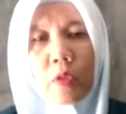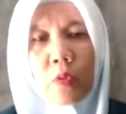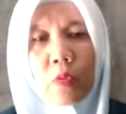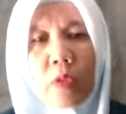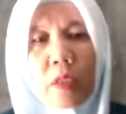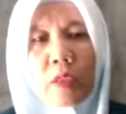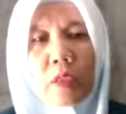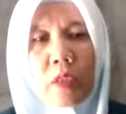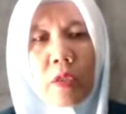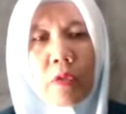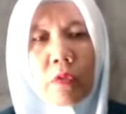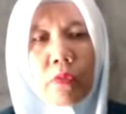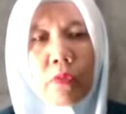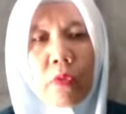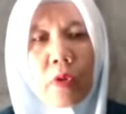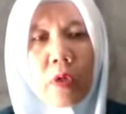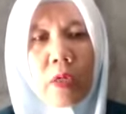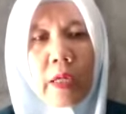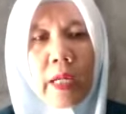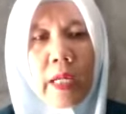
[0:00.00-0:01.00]

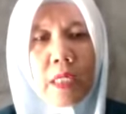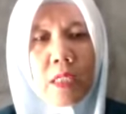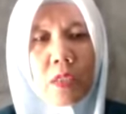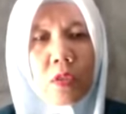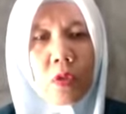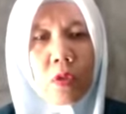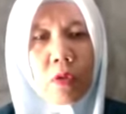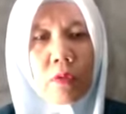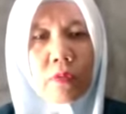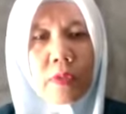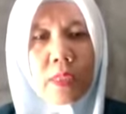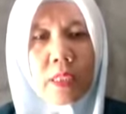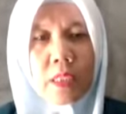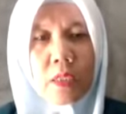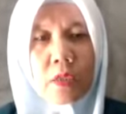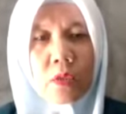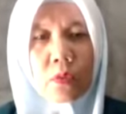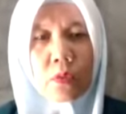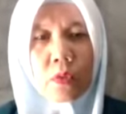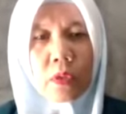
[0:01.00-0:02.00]
24 extrovert
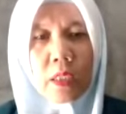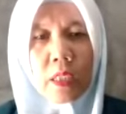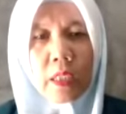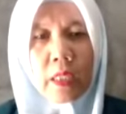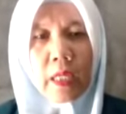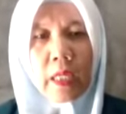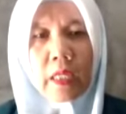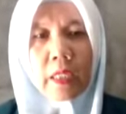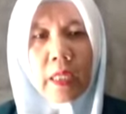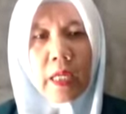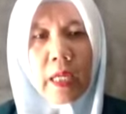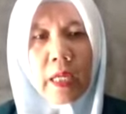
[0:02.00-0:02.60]
students and